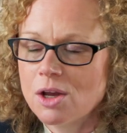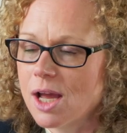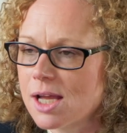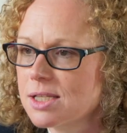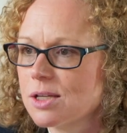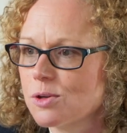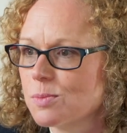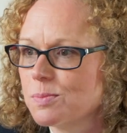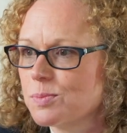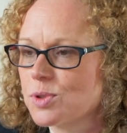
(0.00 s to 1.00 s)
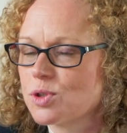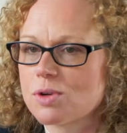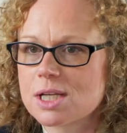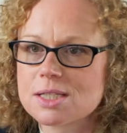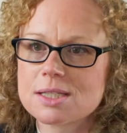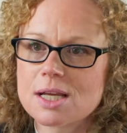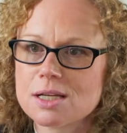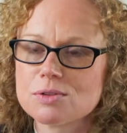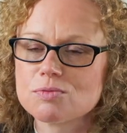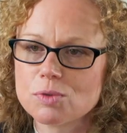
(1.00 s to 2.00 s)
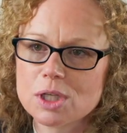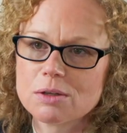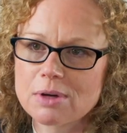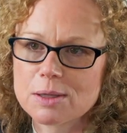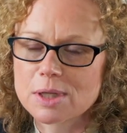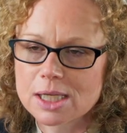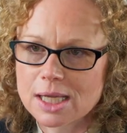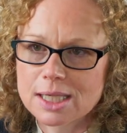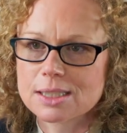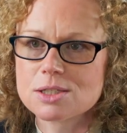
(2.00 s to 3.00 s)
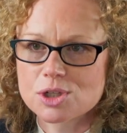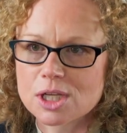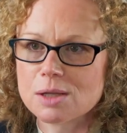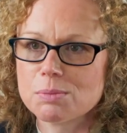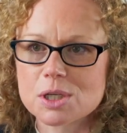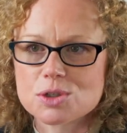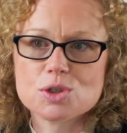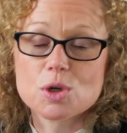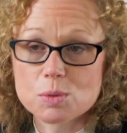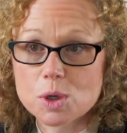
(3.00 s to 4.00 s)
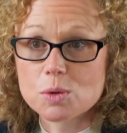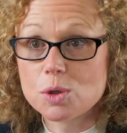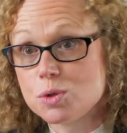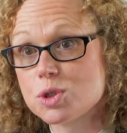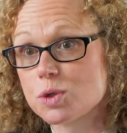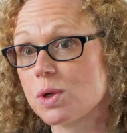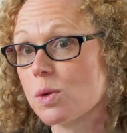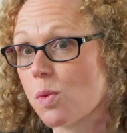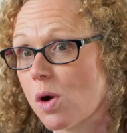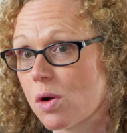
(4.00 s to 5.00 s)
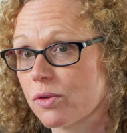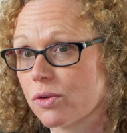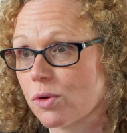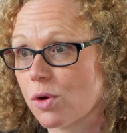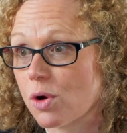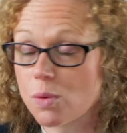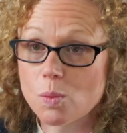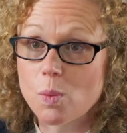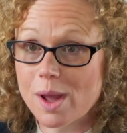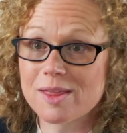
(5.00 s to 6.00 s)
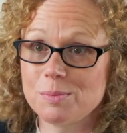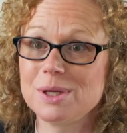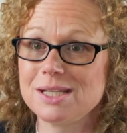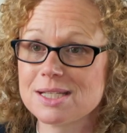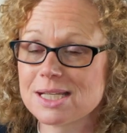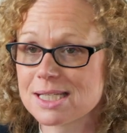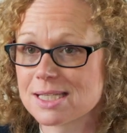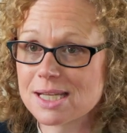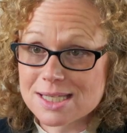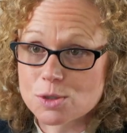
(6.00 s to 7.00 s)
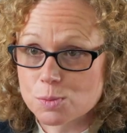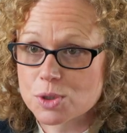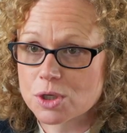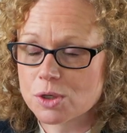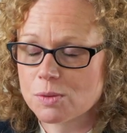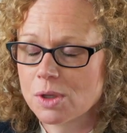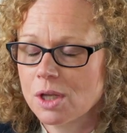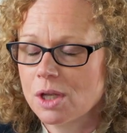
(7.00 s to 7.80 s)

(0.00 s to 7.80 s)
ending up stressed and running around like a headless chicken because you don't know who's doing what or where the bid is up to.